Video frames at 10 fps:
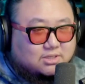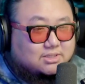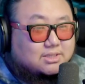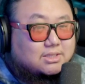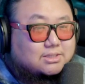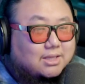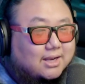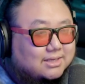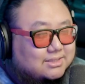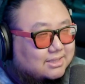This is,
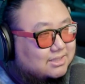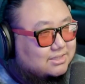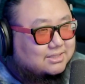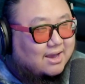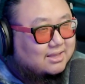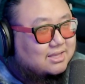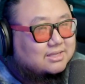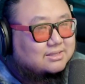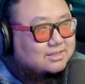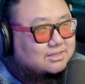like I said, I
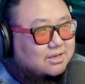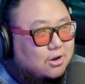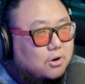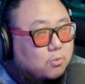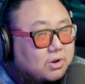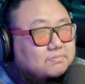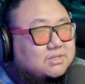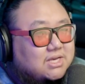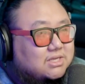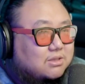think this
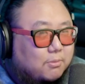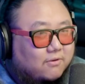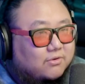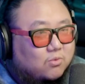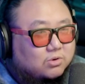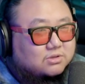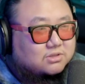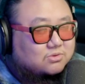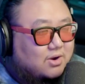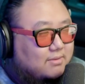whimsy is the perfect word to
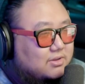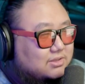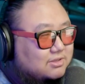describe this.